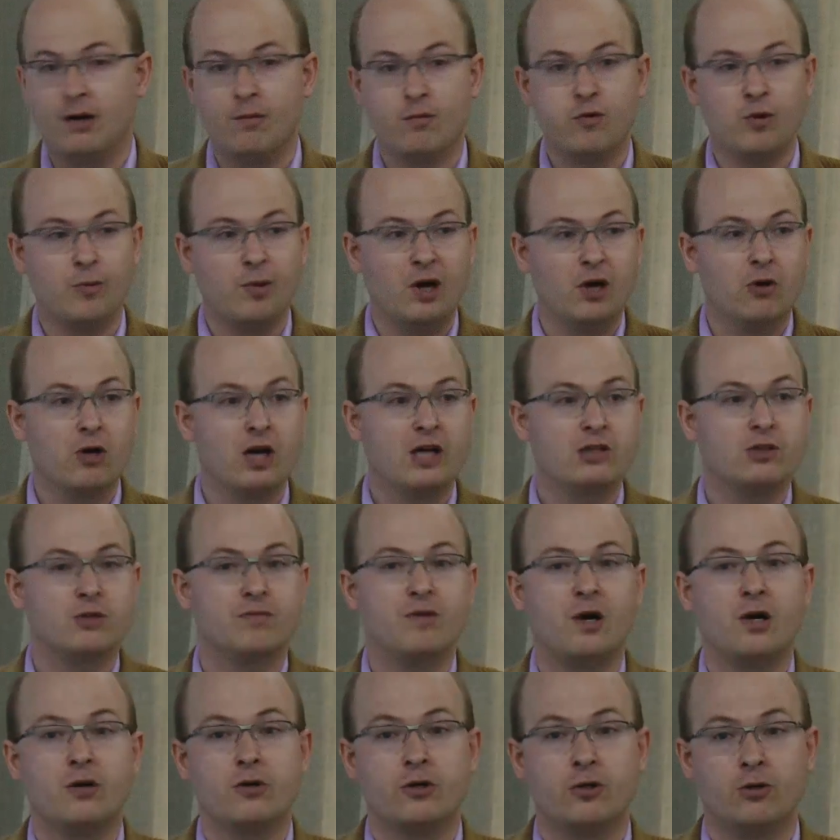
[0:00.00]
from all kinds
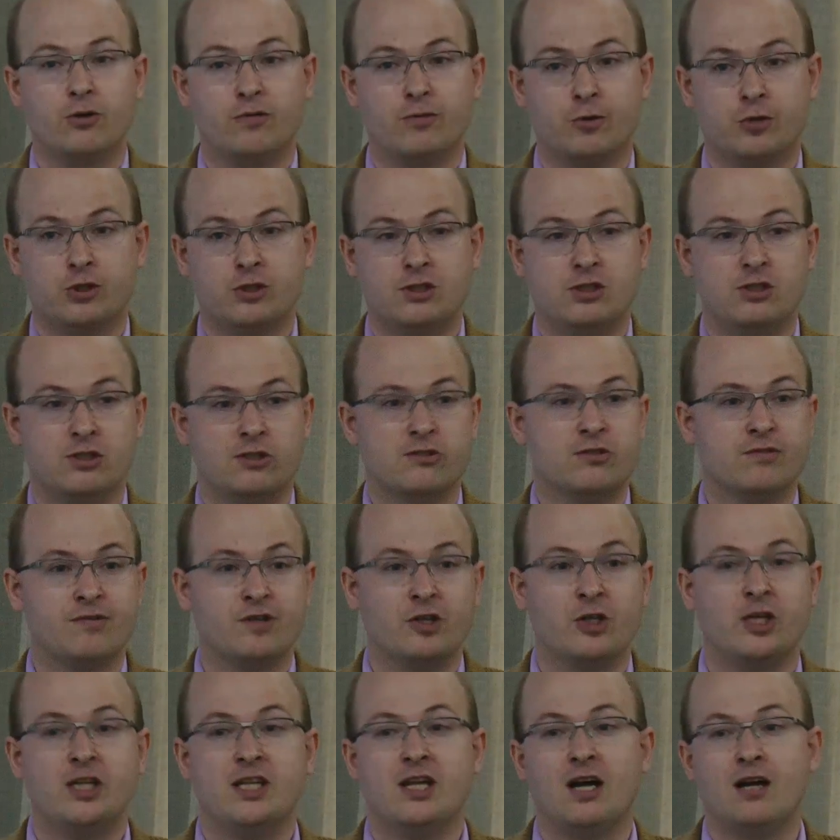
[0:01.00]
of other universities. It's a
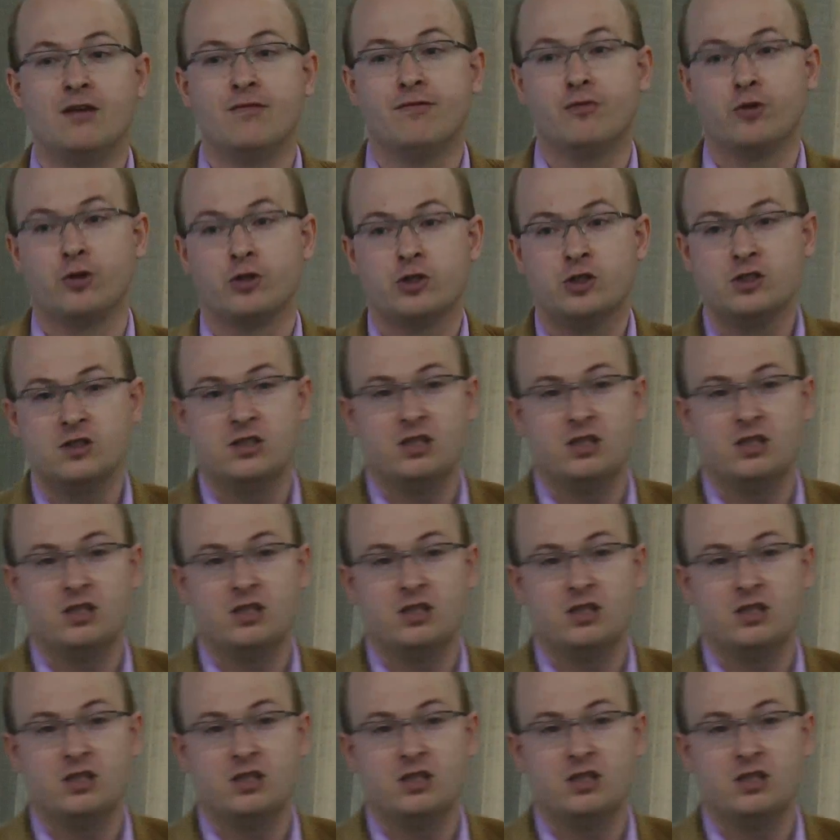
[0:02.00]
very diverse